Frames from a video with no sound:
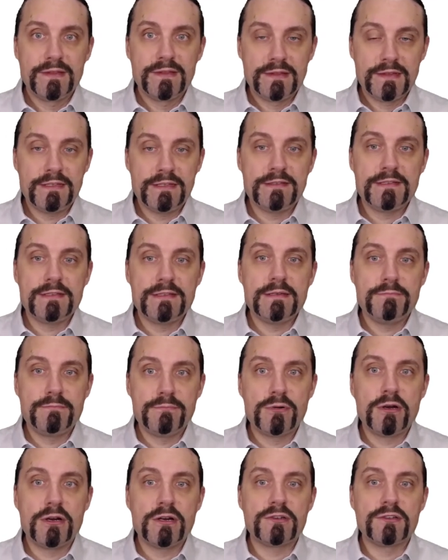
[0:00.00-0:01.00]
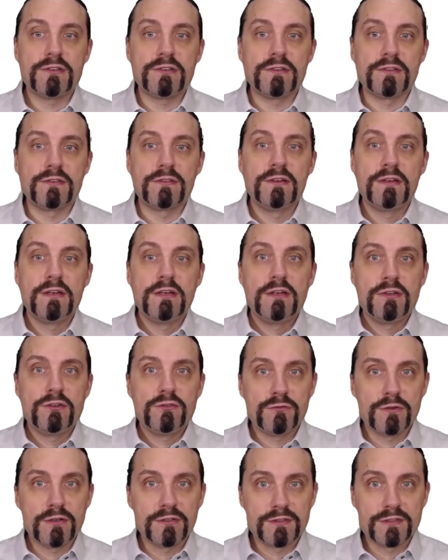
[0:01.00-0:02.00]
This is important
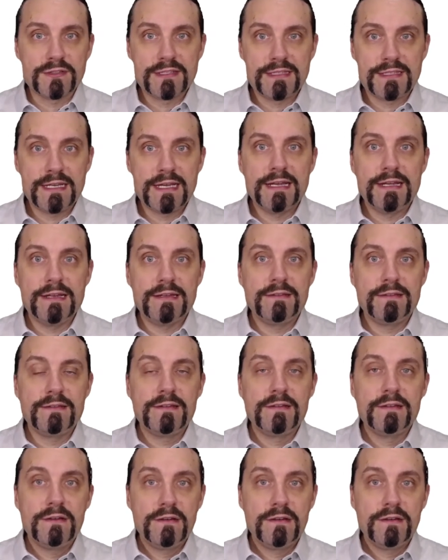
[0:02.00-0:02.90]
to understand